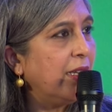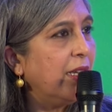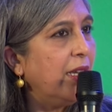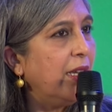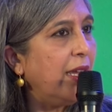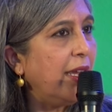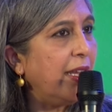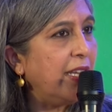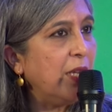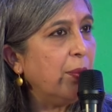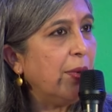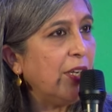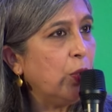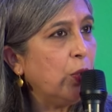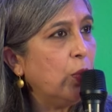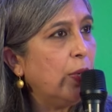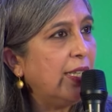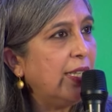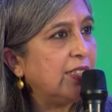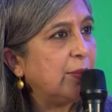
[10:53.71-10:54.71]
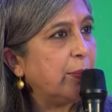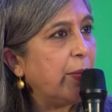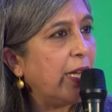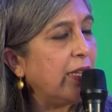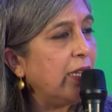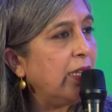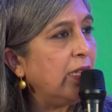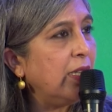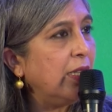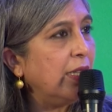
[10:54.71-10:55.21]
anyone who has
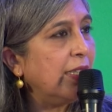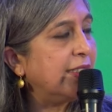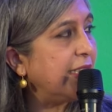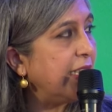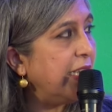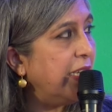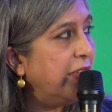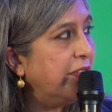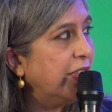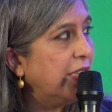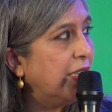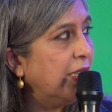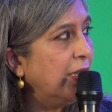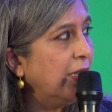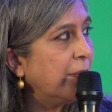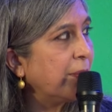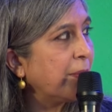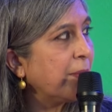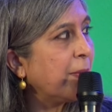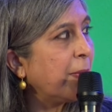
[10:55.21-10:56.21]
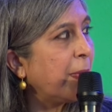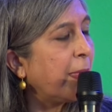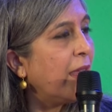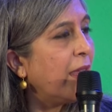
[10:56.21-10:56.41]
money is evil. Right.